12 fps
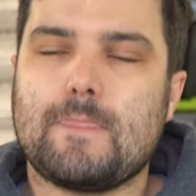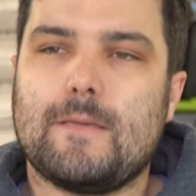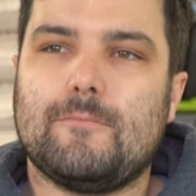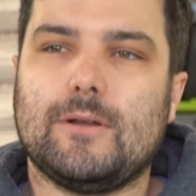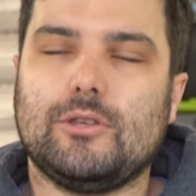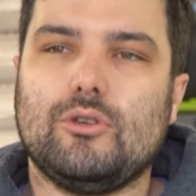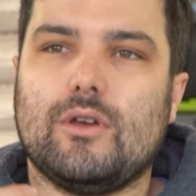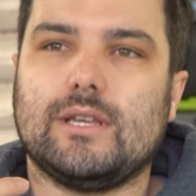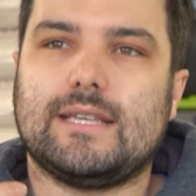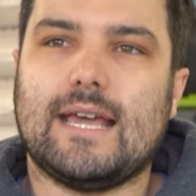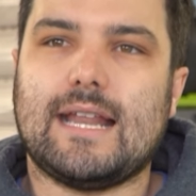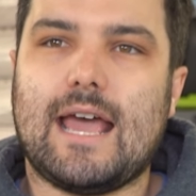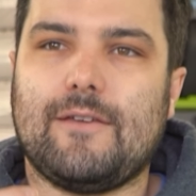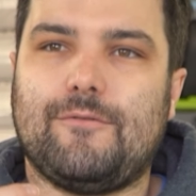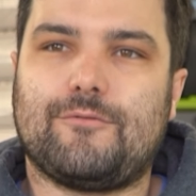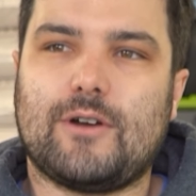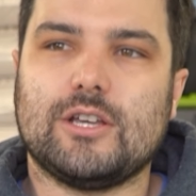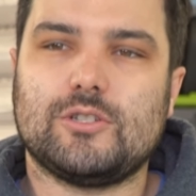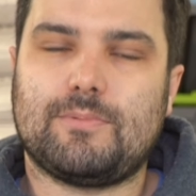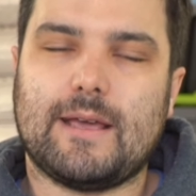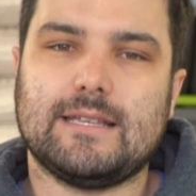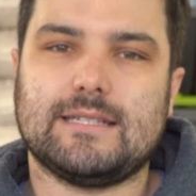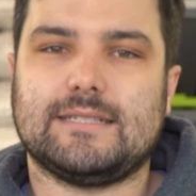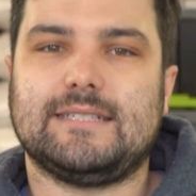when you get a fresh
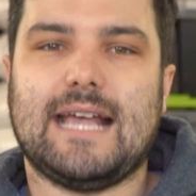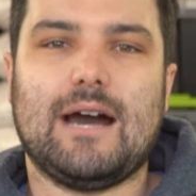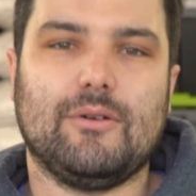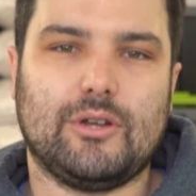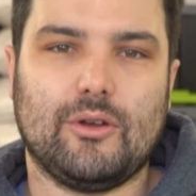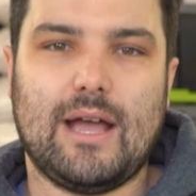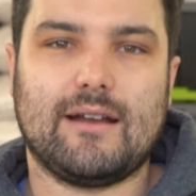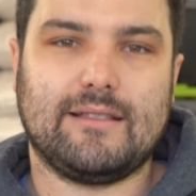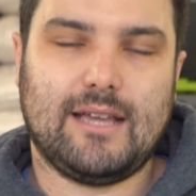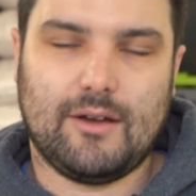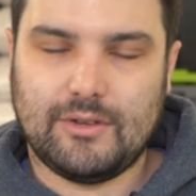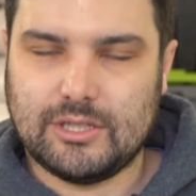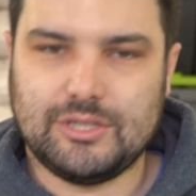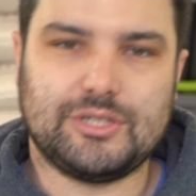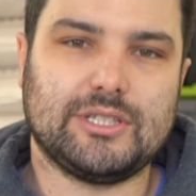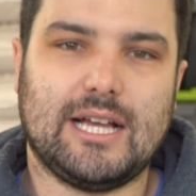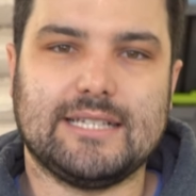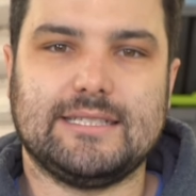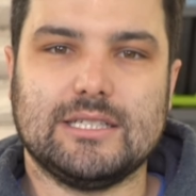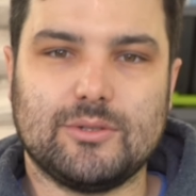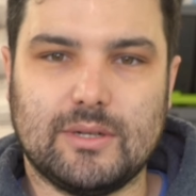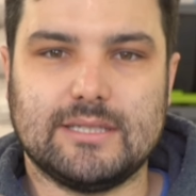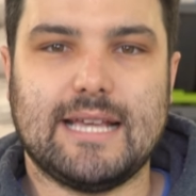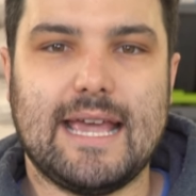baked sourdough out of the oven and you slice
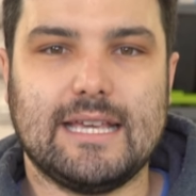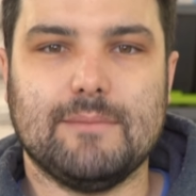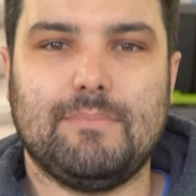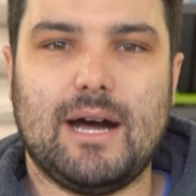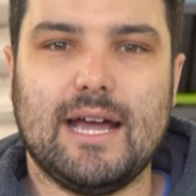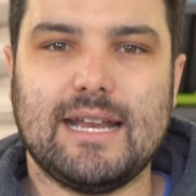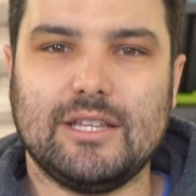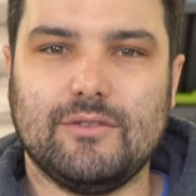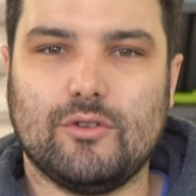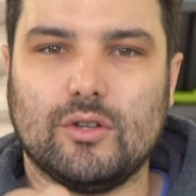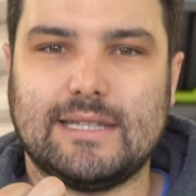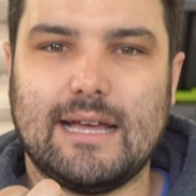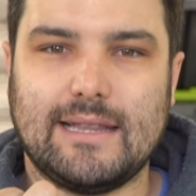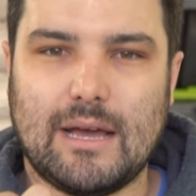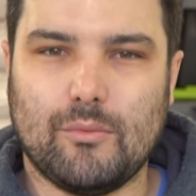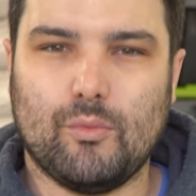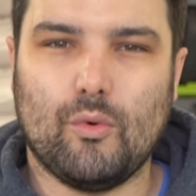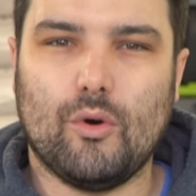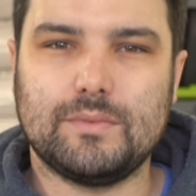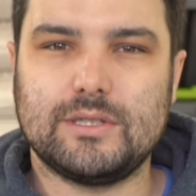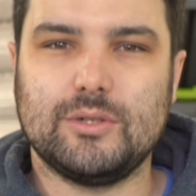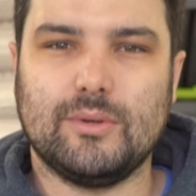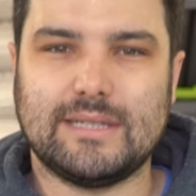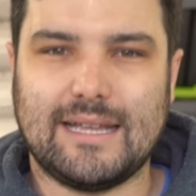into it and take a bite, and you've got that warmth
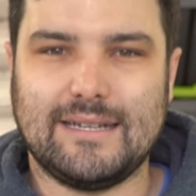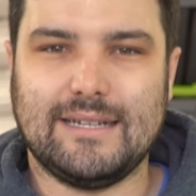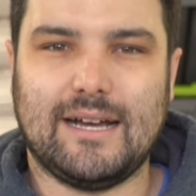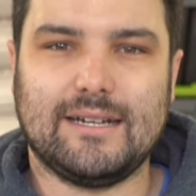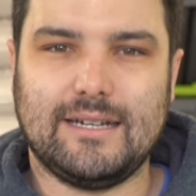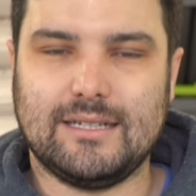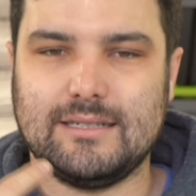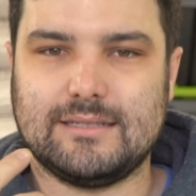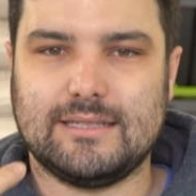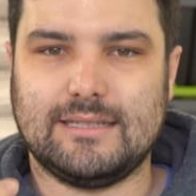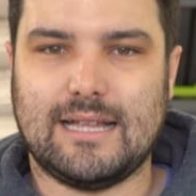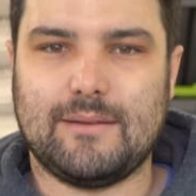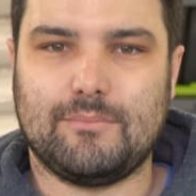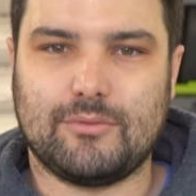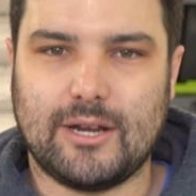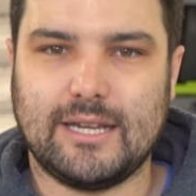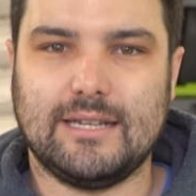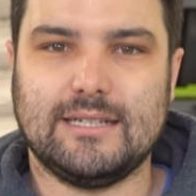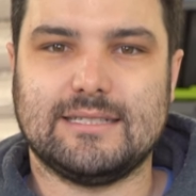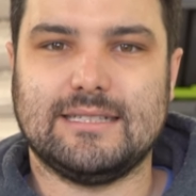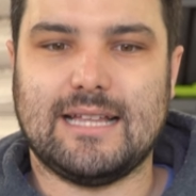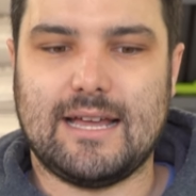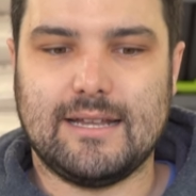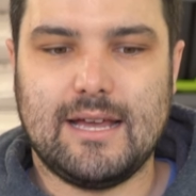to it, that nuttiness and that breadiness
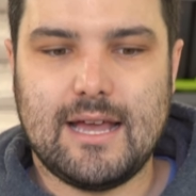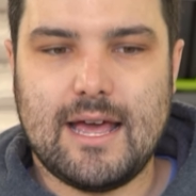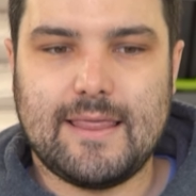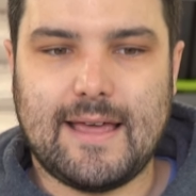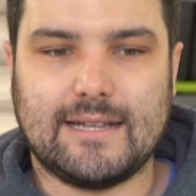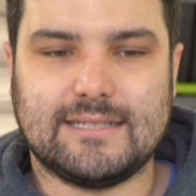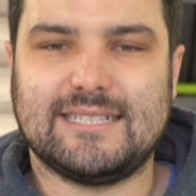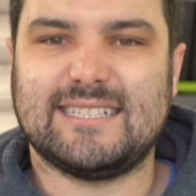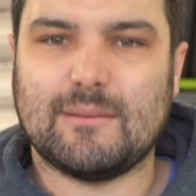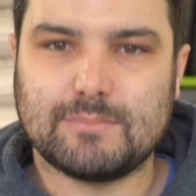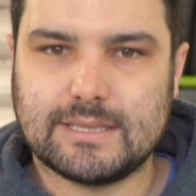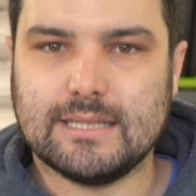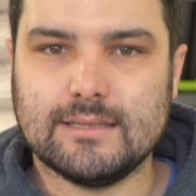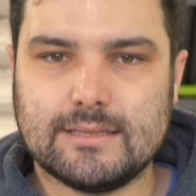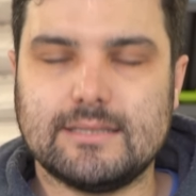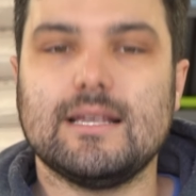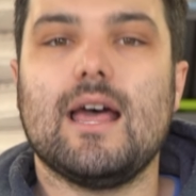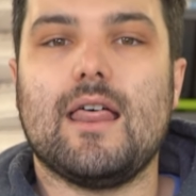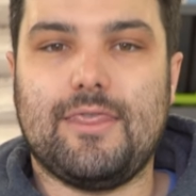and that substance.